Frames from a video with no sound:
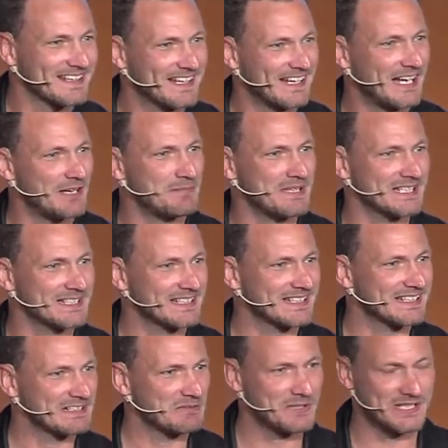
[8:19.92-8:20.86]
I mean,
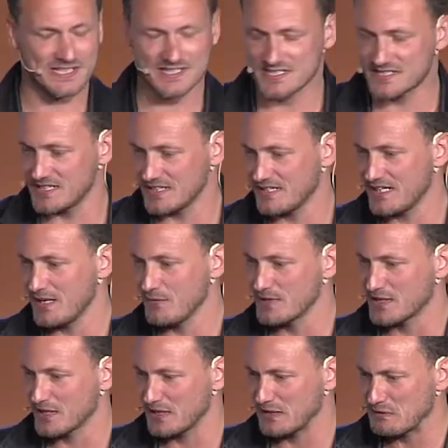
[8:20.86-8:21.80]
we can sit there, we
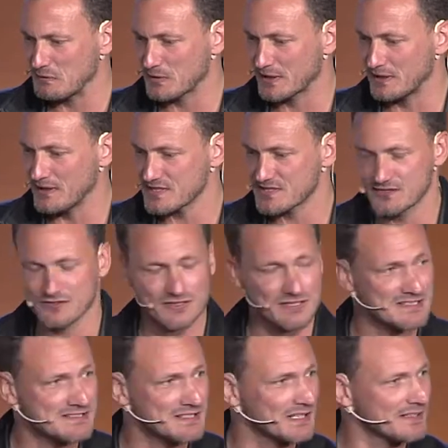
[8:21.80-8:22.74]
can listen to
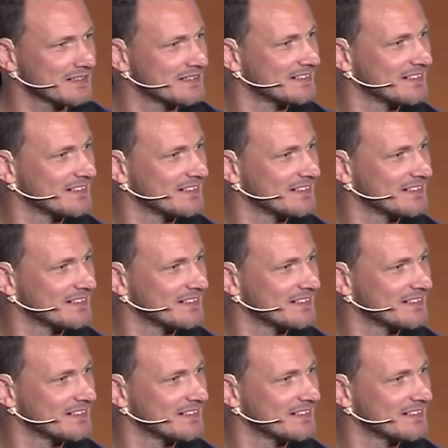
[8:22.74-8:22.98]
this little.